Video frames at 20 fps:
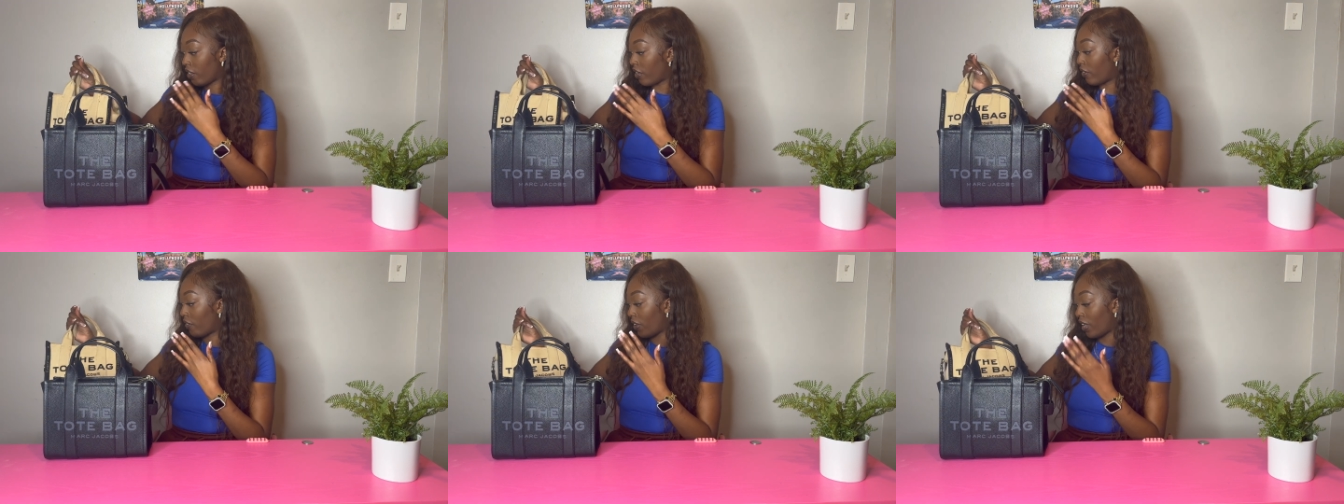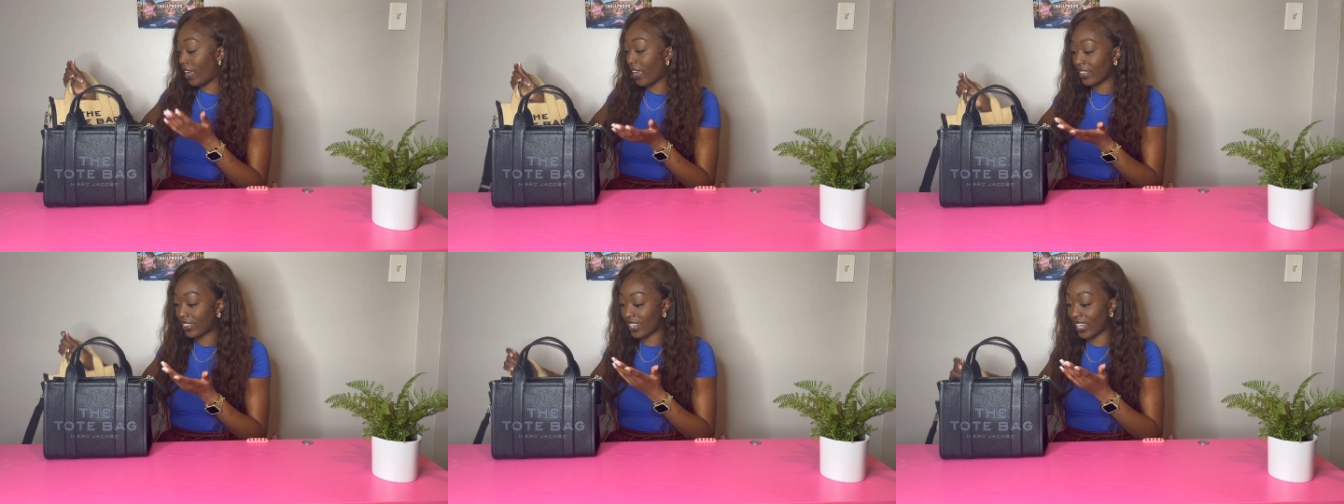
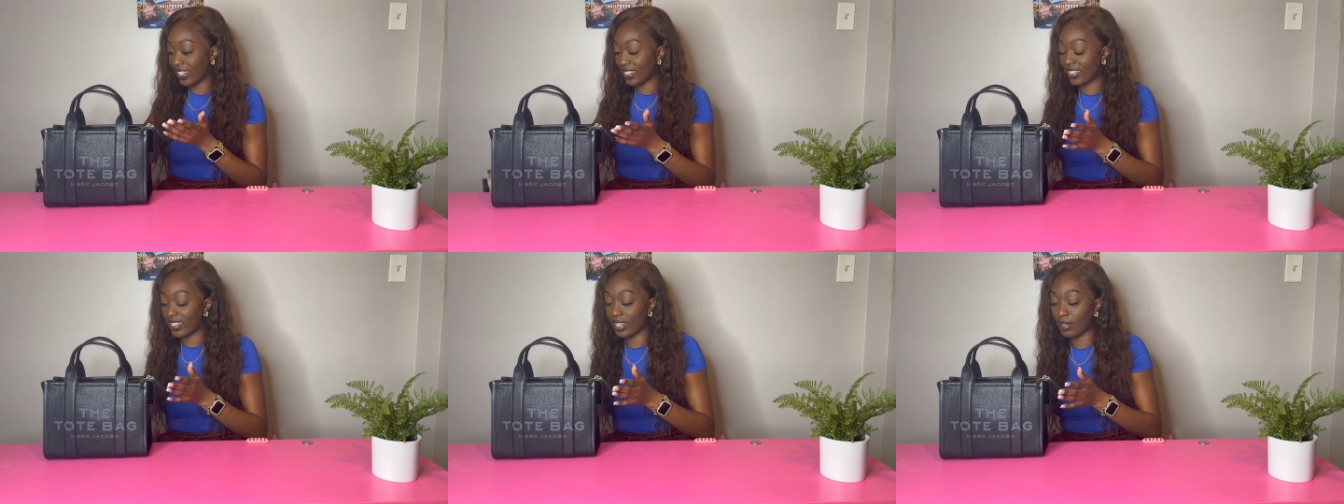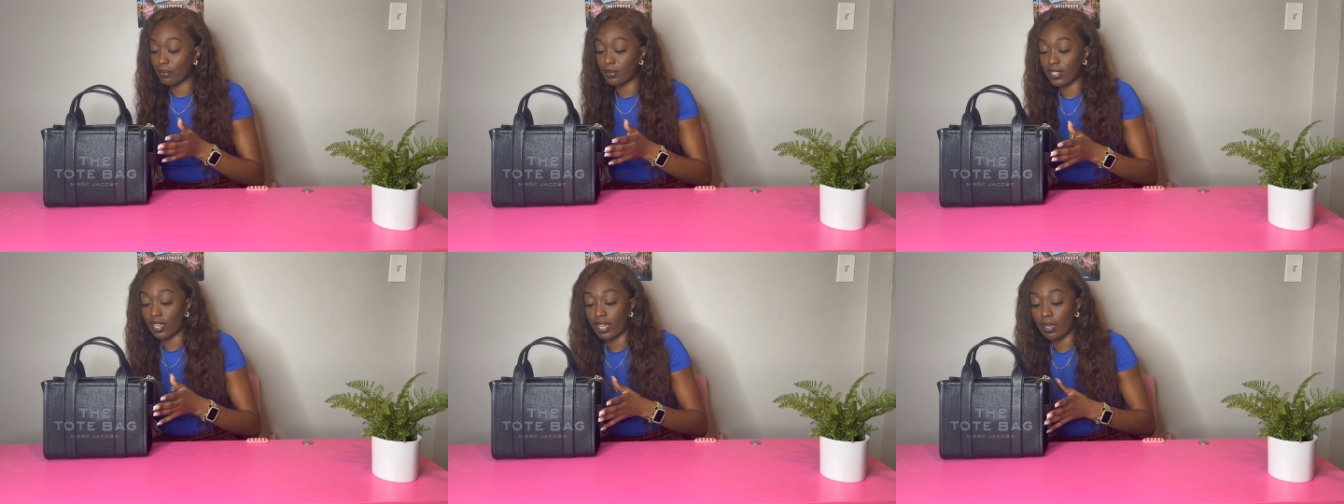at that
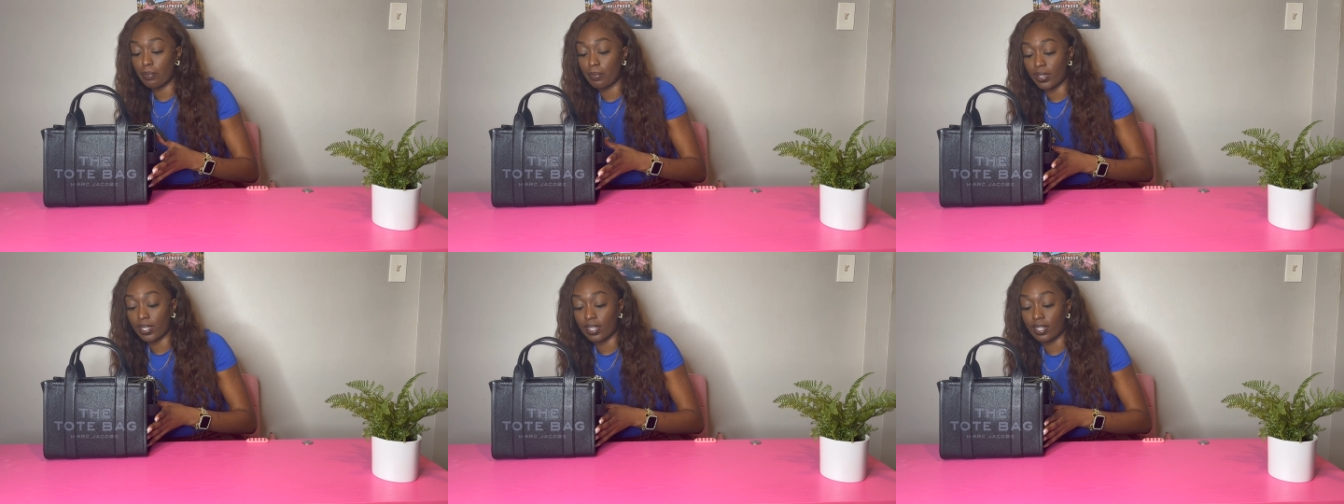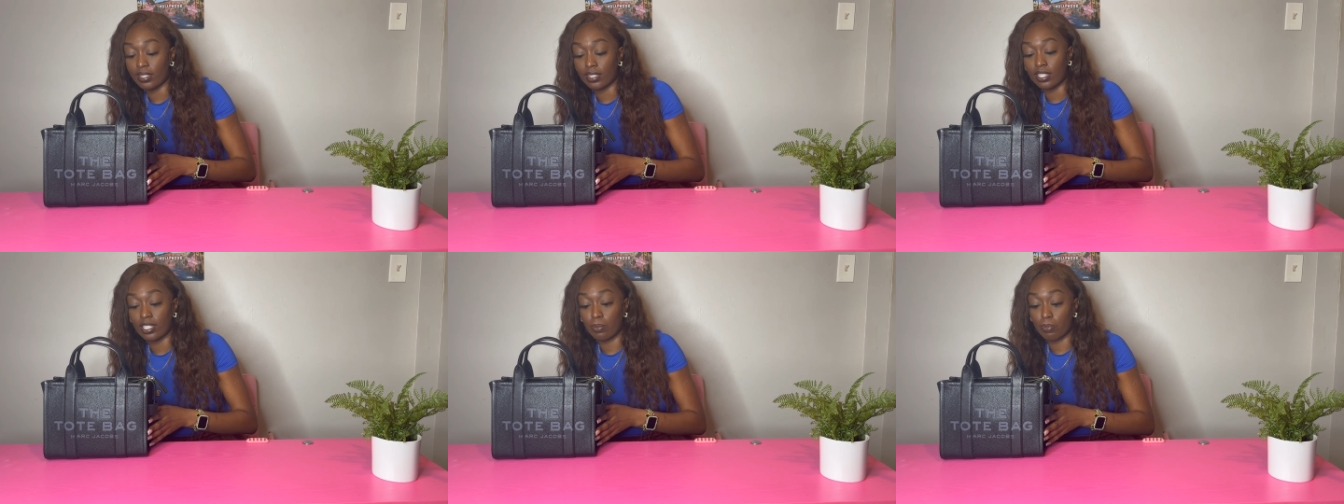same time
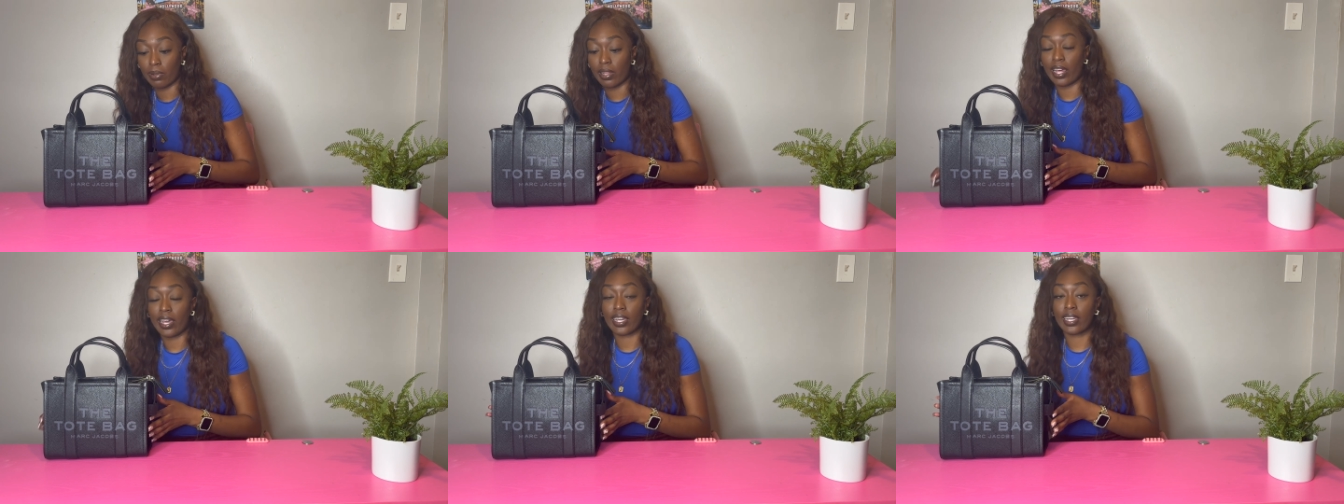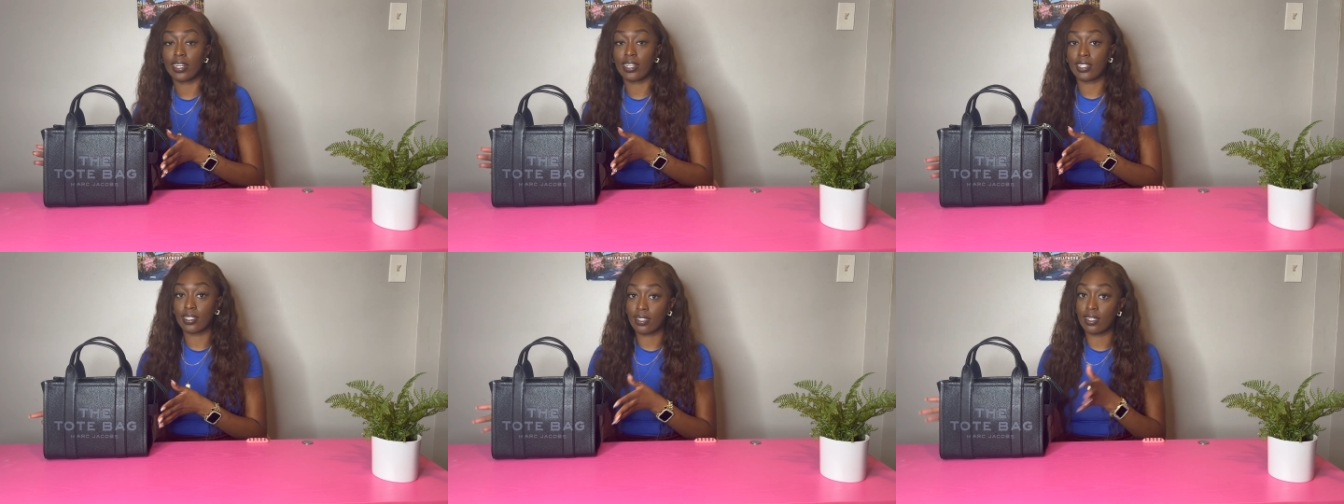because it's black and
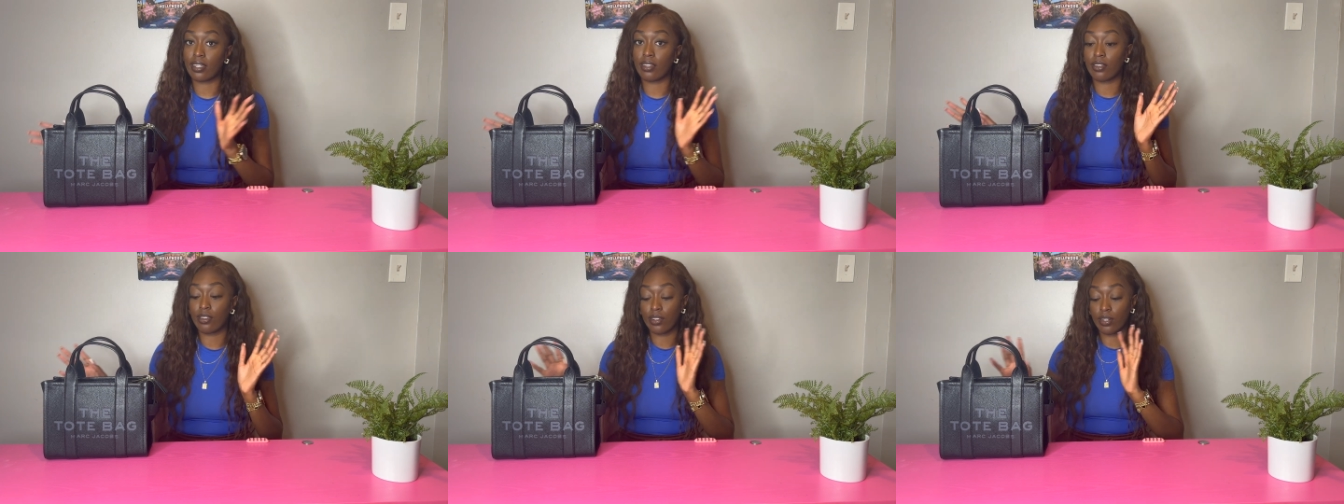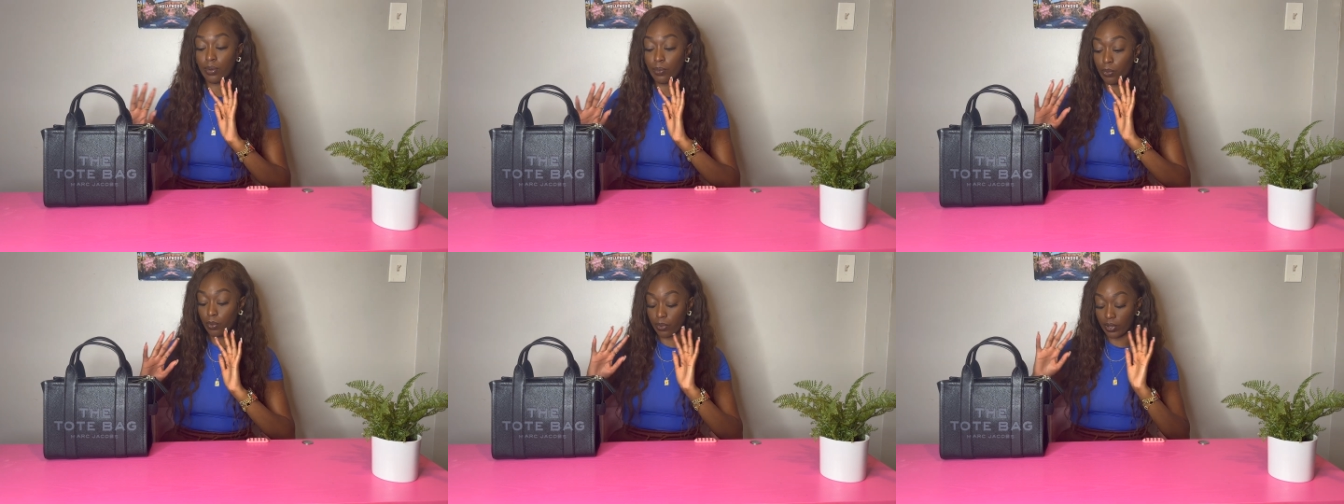it's leather and it
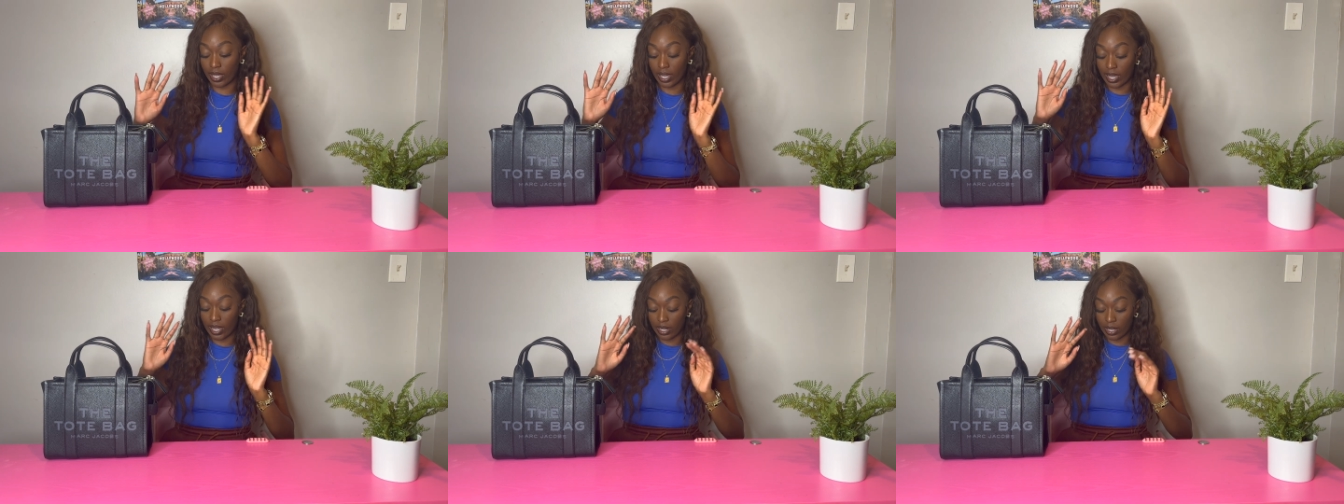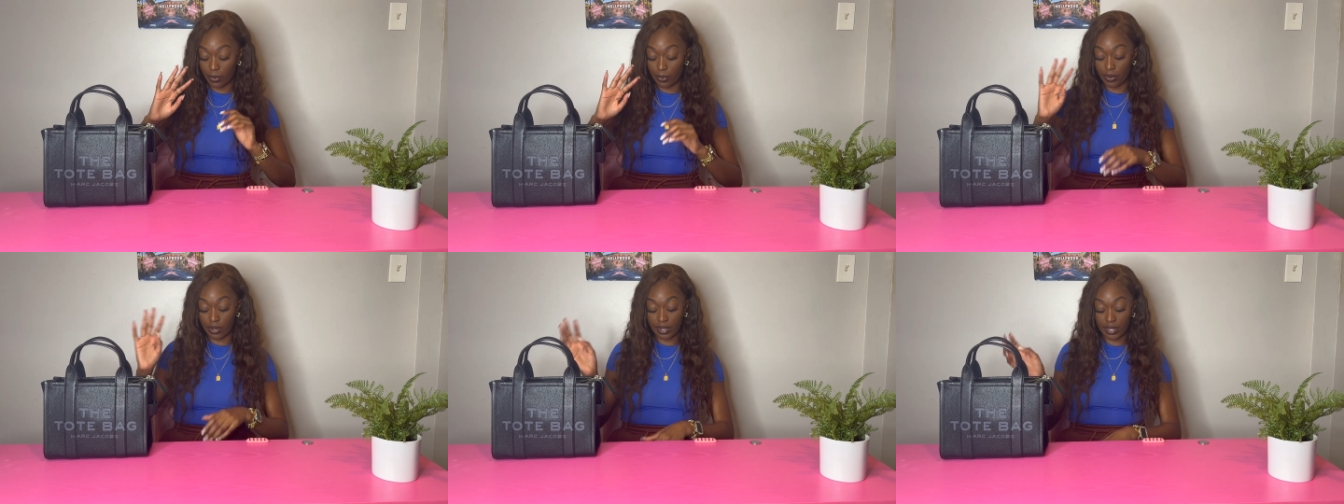won't get
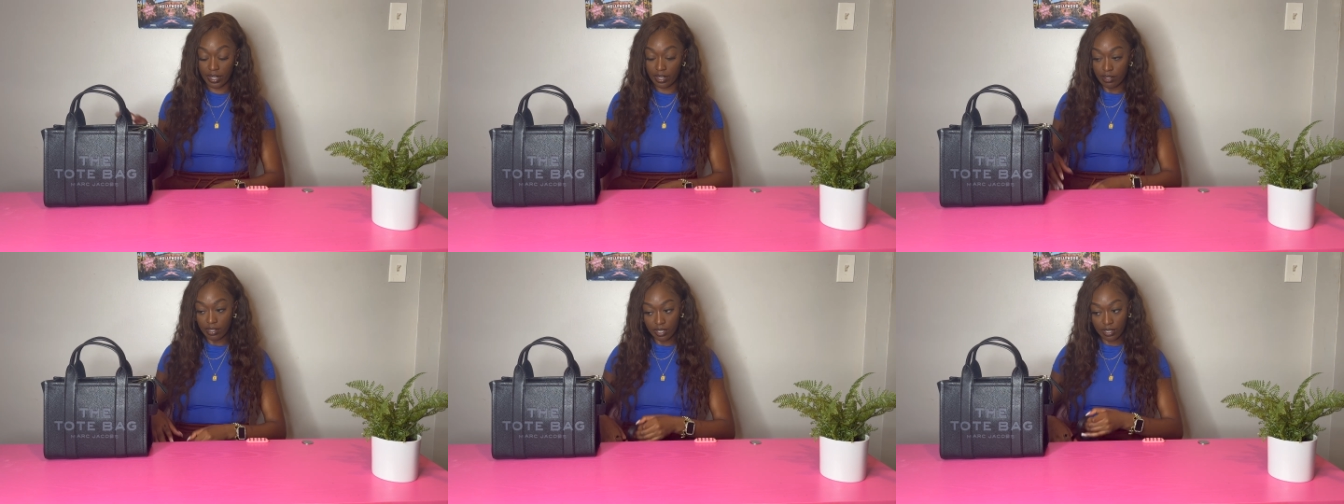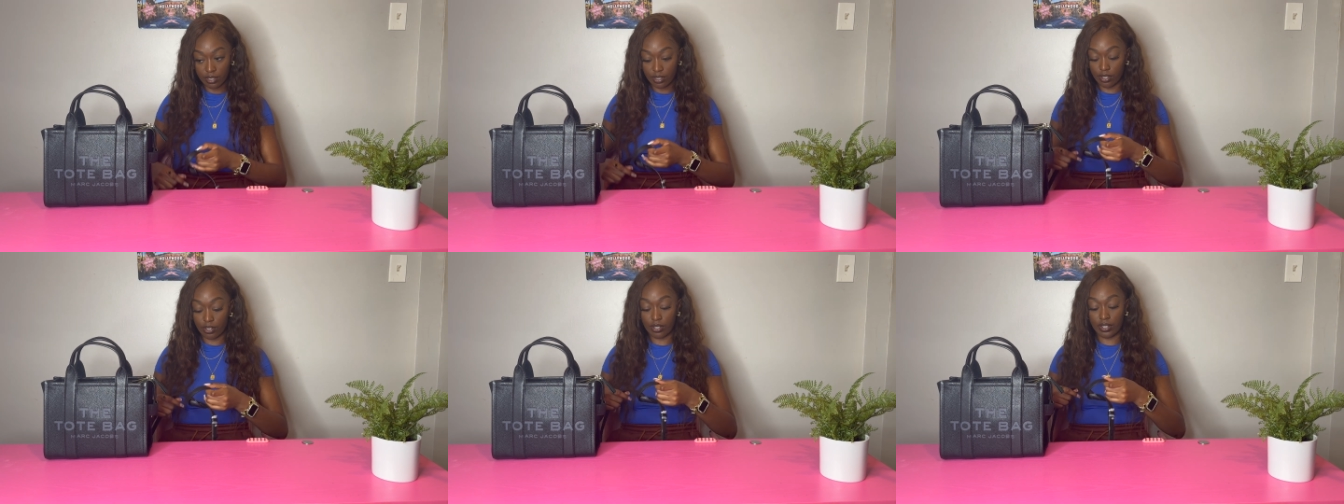anywhere near
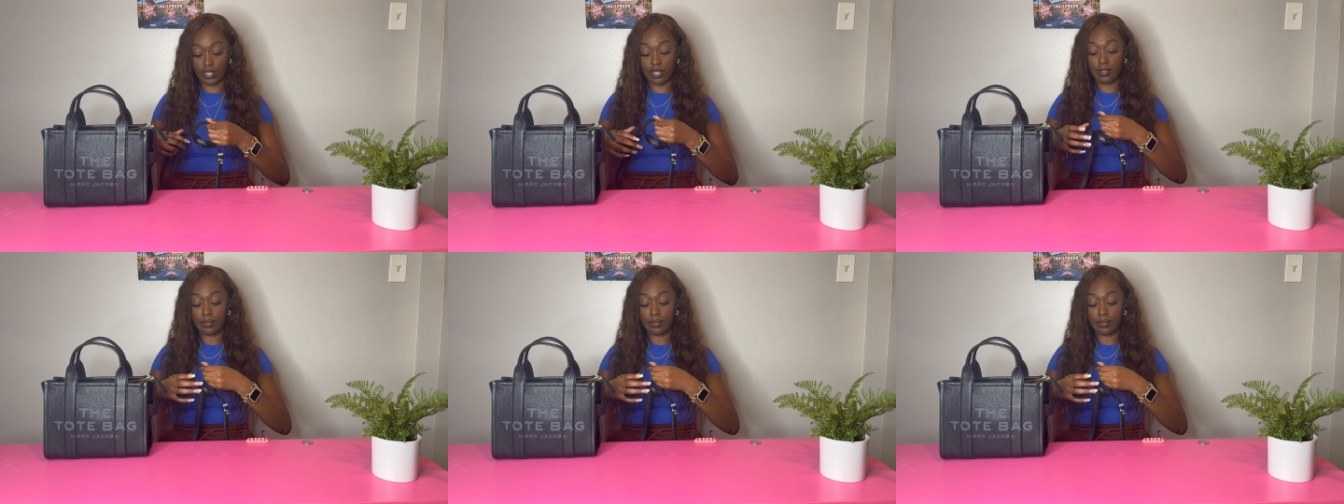as dirty.